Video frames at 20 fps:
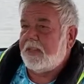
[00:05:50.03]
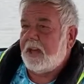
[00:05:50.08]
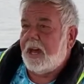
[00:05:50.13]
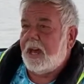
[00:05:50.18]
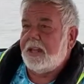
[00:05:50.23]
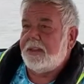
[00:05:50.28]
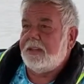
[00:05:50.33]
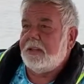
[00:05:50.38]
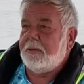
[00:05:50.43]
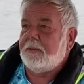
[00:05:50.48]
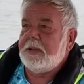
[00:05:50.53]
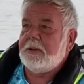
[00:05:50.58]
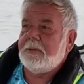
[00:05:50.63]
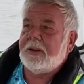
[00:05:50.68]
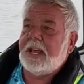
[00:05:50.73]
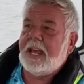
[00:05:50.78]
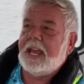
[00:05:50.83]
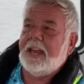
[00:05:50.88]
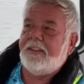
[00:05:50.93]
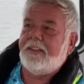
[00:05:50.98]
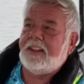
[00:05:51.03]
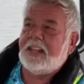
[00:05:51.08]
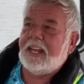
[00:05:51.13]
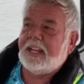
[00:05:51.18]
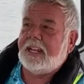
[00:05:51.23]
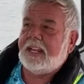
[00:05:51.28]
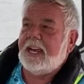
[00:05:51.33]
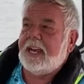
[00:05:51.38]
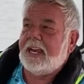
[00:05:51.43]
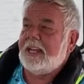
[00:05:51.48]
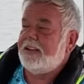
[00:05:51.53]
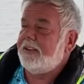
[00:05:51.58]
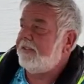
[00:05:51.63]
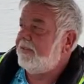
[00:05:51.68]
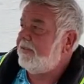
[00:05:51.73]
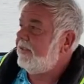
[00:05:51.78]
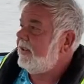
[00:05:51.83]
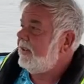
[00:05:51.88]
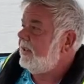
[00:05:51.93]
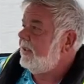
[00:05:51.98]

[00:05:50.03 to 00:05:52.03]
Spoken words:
thought that we would have that kind of